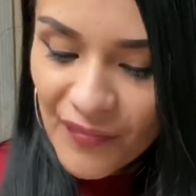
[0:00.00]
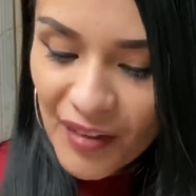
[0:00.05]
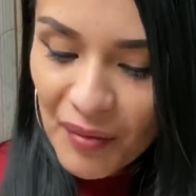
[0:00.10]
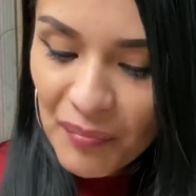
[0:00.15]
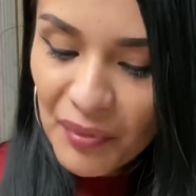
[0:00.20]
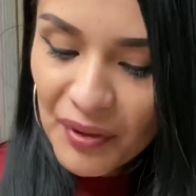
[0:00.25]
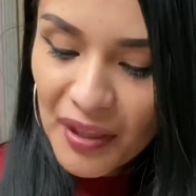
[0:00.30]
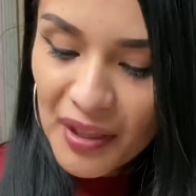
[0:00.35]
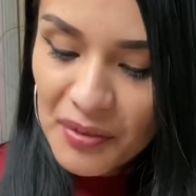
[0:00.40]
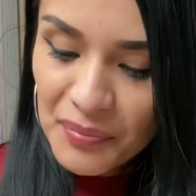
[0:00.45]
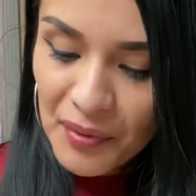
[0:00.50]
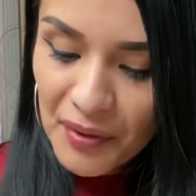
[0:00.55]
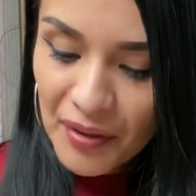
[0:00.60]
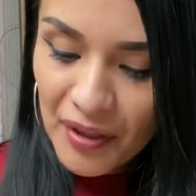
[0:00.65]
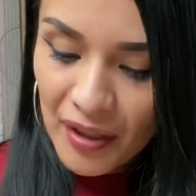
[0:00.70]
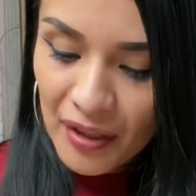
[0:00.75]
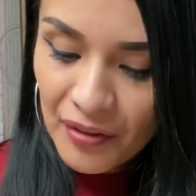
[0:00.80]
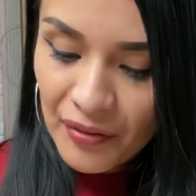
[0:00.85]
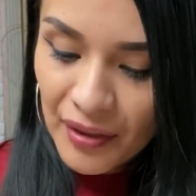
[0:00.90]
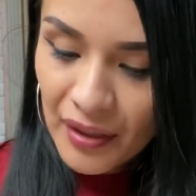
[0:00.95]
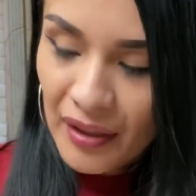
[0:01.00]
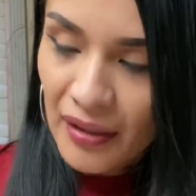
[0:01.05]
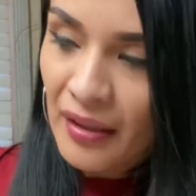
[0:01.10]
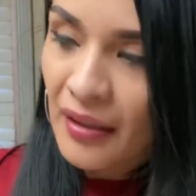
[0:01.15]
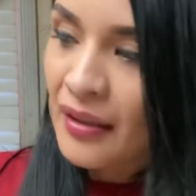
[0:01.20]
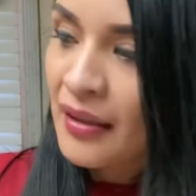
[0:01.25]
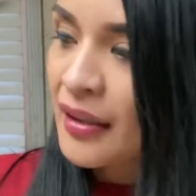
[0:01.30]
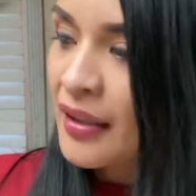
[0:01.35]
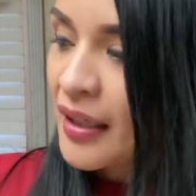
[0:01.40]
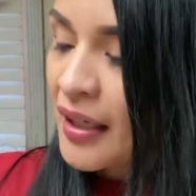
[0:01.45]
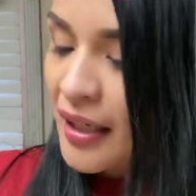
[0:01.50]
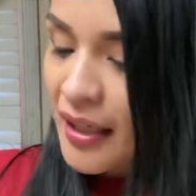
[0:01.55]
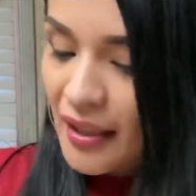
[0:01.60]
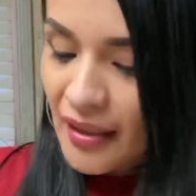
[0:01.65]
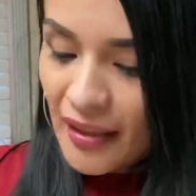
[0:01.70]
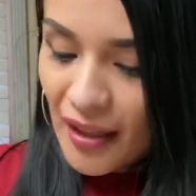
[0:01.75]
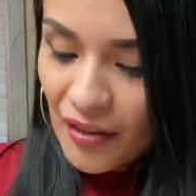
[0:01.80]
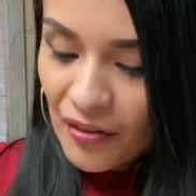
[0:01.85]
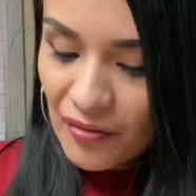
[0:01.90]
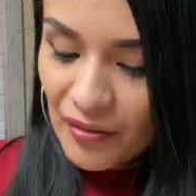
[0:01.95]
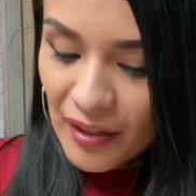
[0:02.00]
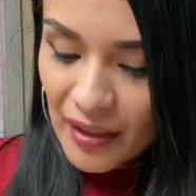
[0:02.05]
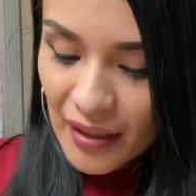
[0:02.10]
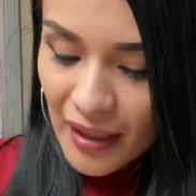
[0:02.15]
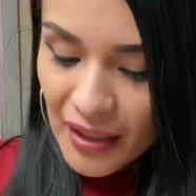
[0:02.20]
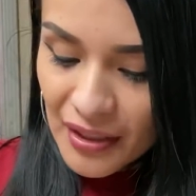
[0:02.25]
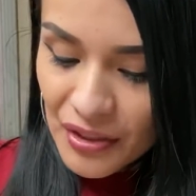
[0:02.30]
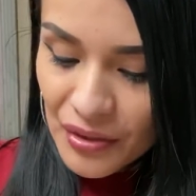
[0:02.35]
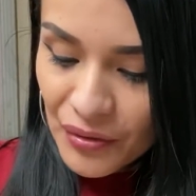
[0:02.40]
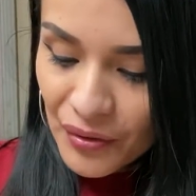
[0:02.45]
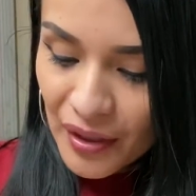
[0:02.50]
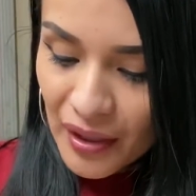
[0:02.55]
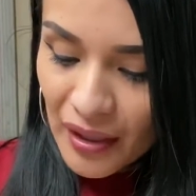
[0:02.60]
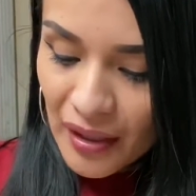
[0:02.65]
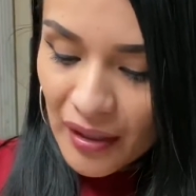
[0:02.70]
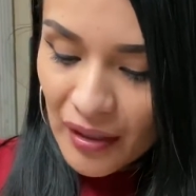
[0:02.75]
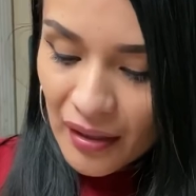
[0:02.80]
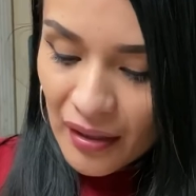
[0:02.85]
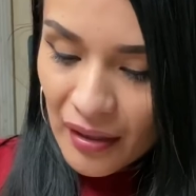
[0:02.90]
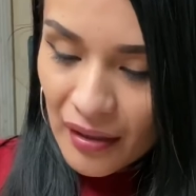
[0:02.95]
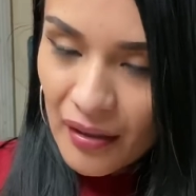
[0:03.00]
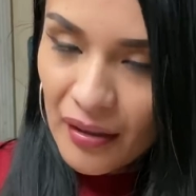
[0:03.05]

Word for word: because we're hungry and I don't really like to eat.